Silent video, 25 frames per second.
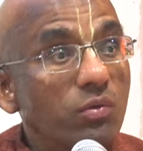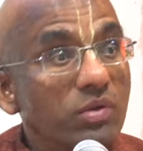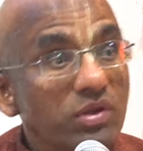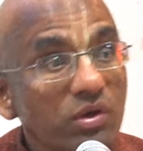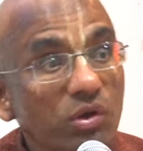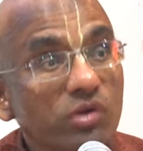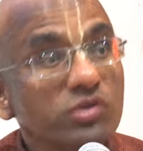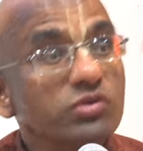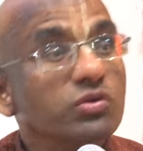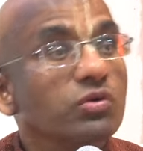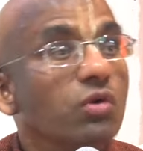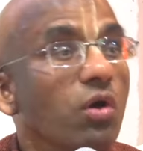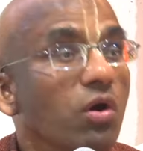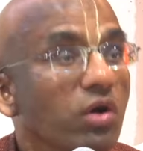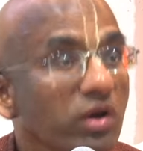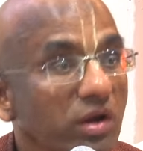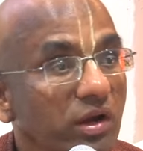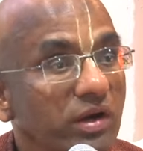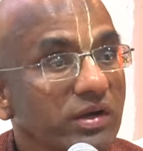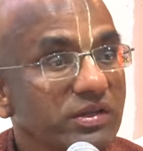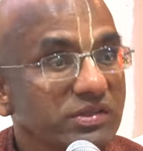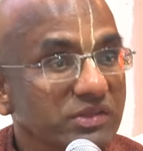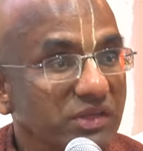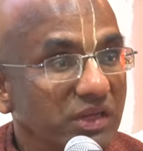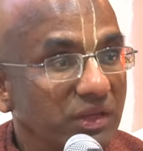he also
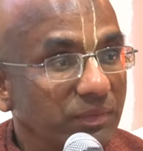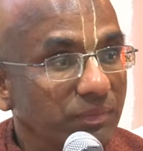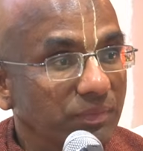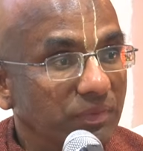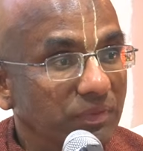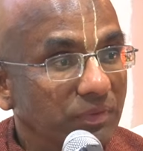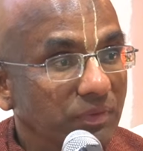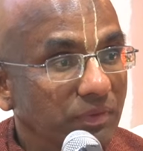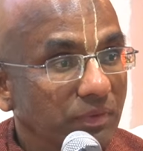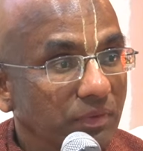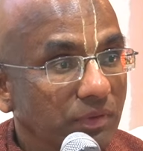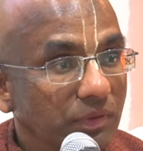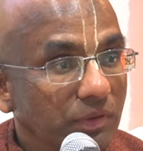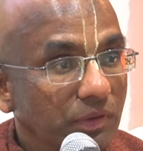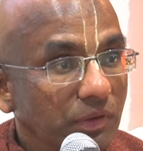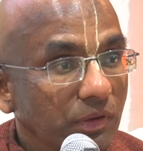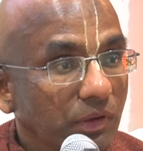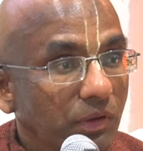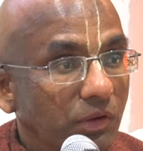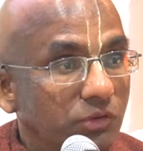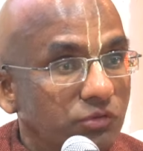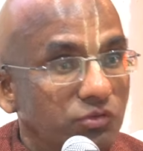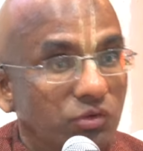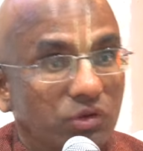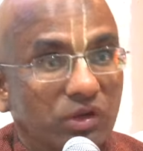conquered sleep
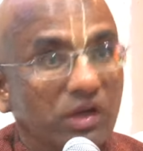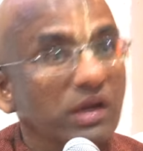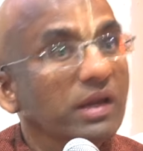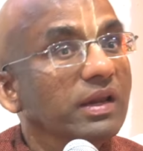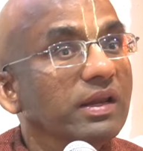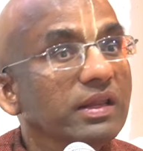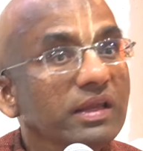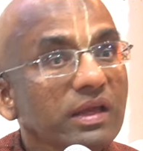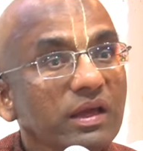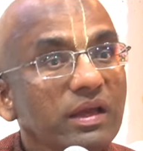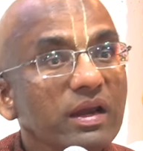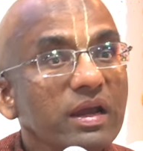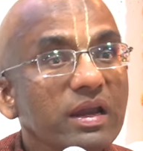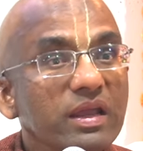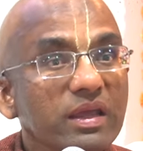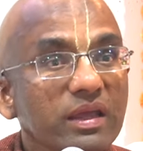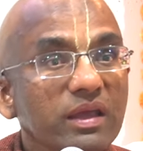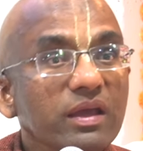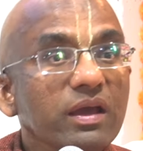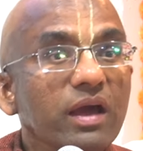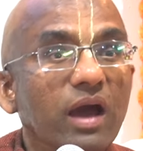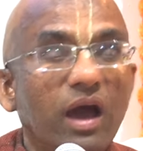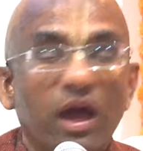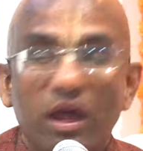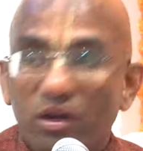so
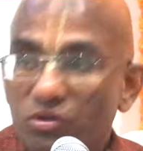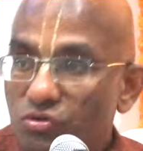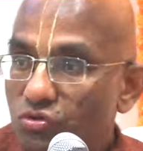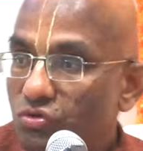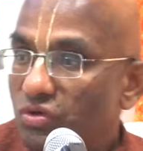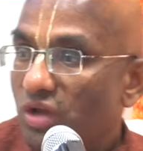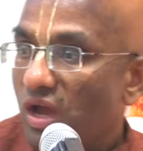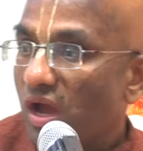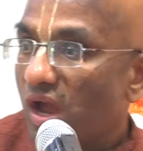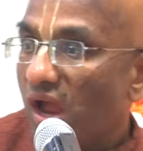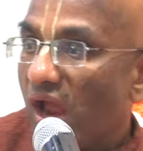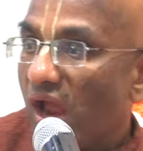clearly arjuna